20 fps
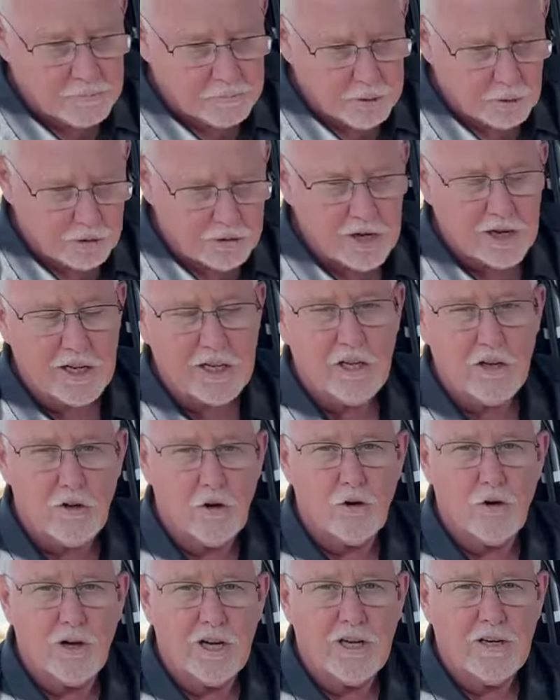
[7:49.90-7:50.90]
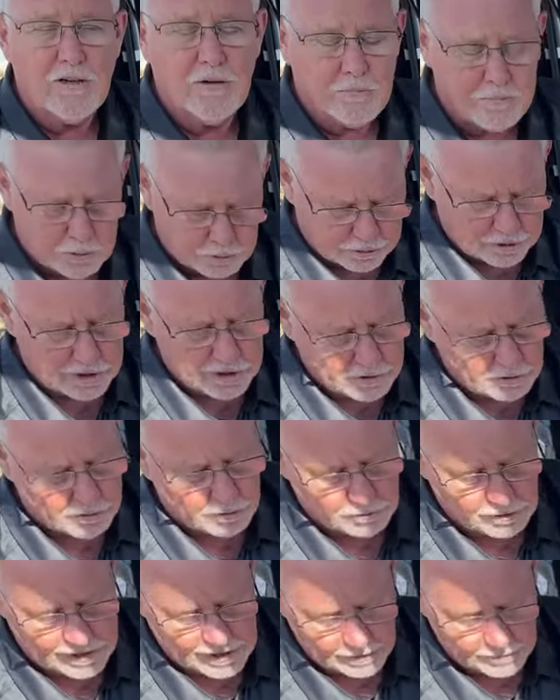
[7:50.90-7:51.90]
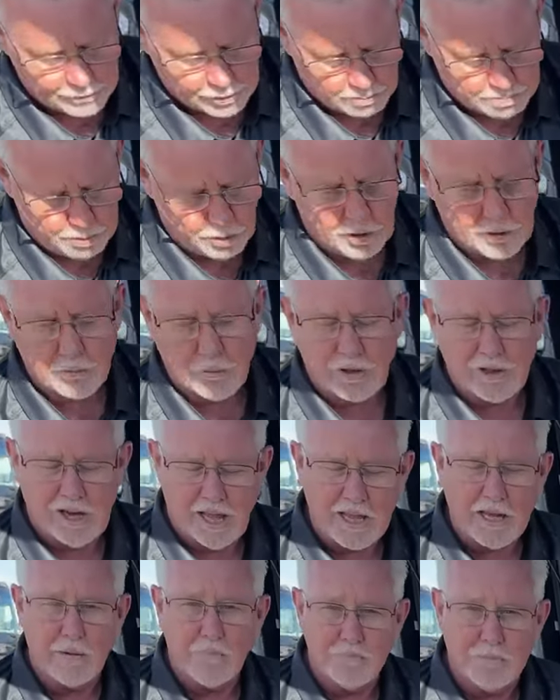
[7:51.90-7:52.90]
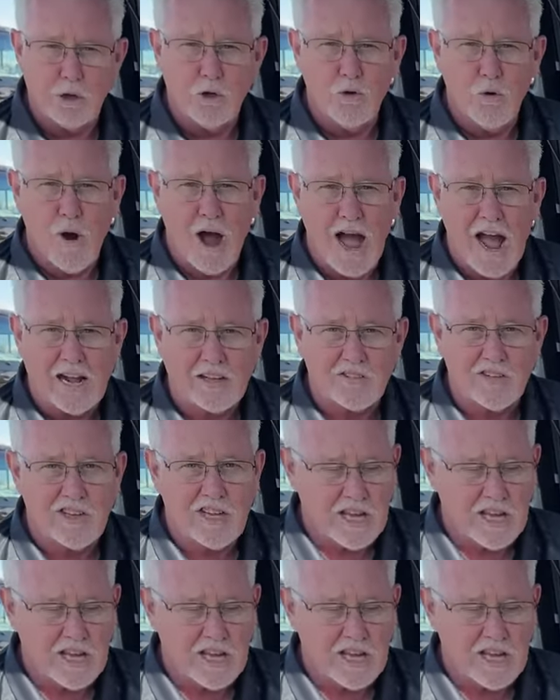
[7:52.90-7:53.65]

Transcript: particularly, particularly if you're pulling with like a blue ox